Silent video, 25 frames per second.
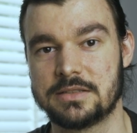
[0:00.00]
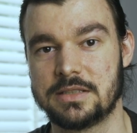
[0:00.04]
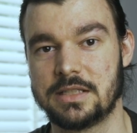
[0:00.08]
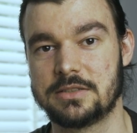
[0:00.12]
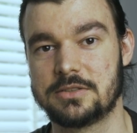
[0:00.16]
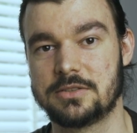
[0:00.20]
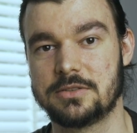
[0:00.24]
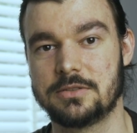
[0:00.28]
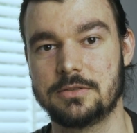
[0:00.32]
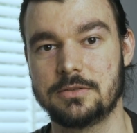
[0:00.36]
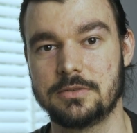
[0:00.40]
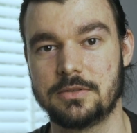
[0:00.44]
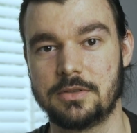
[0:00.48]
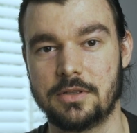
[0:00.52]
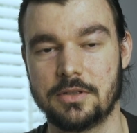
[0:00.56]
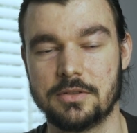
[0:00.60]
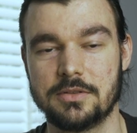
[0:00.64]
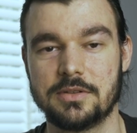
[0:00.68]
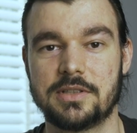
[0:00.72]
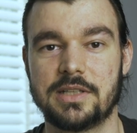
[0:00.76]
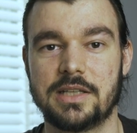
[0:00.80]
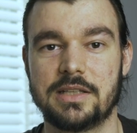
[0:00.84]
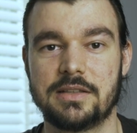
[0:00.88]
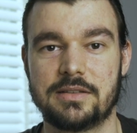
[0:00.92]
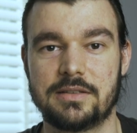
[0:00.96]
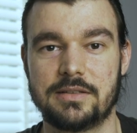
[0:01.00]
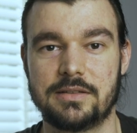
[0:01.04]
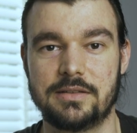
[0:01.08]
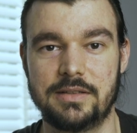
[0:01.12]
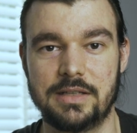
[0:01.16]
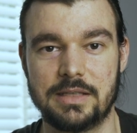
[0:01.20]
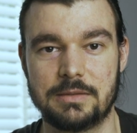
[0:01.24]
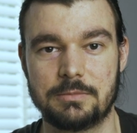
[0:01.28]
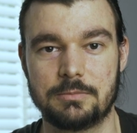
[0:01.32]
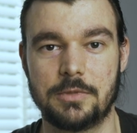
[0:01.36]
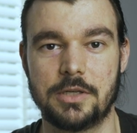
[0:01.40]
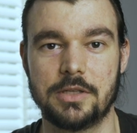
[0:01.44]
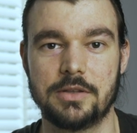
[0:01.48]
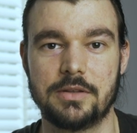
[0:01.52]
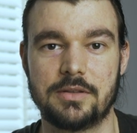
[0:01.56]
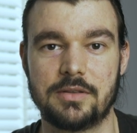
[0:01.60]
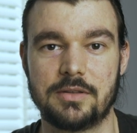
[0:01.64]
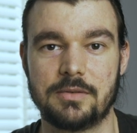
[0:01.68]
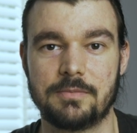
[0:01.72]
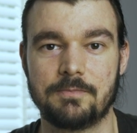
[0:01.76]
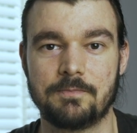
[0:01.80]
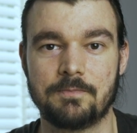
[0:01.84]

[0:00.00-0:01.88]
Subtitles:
that sold content that month.